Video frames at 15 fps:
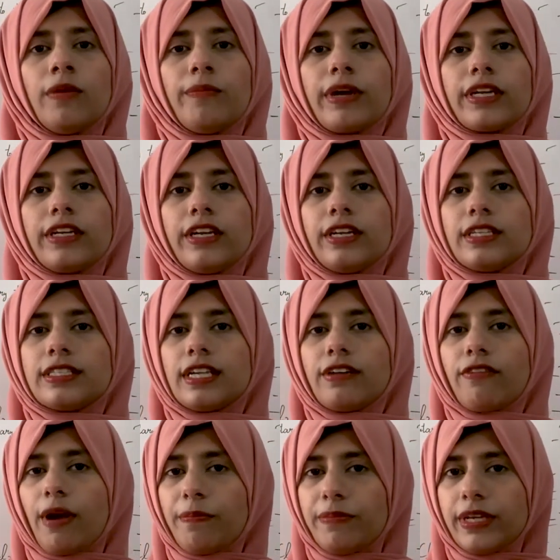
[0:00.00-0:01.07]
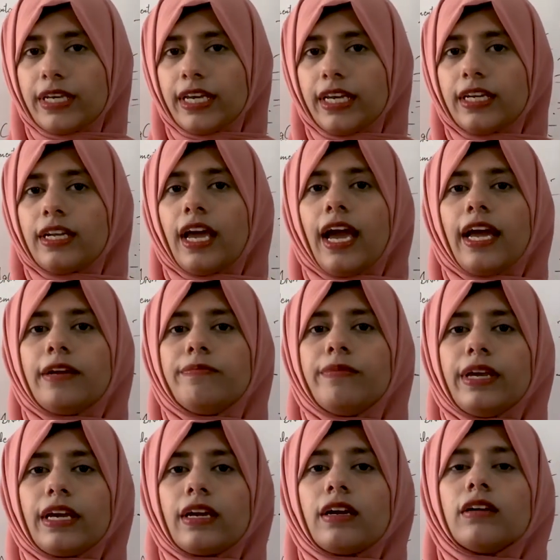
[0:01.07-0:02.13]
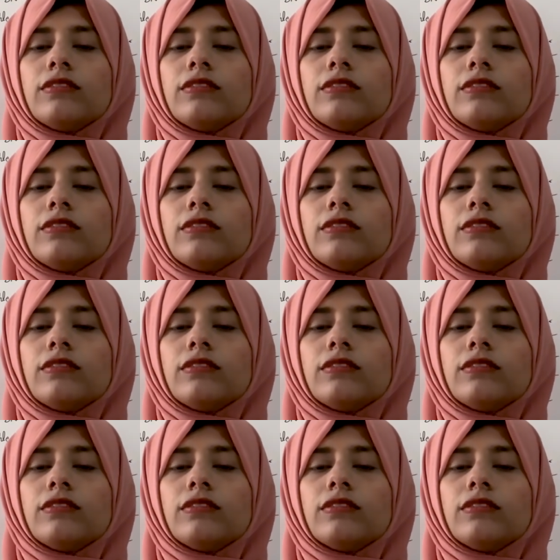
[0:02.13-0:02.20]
bacteria cell replicate and make